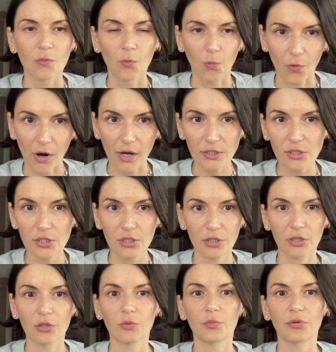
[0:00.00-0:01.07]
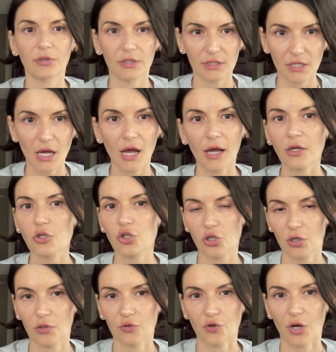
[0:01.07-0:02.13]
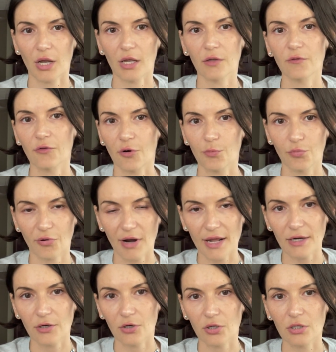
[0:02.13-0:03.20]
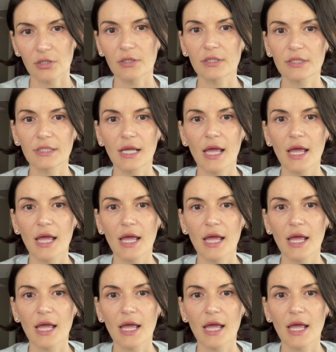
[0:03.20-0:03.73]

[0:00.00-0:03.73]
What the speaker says: want to protect children from predators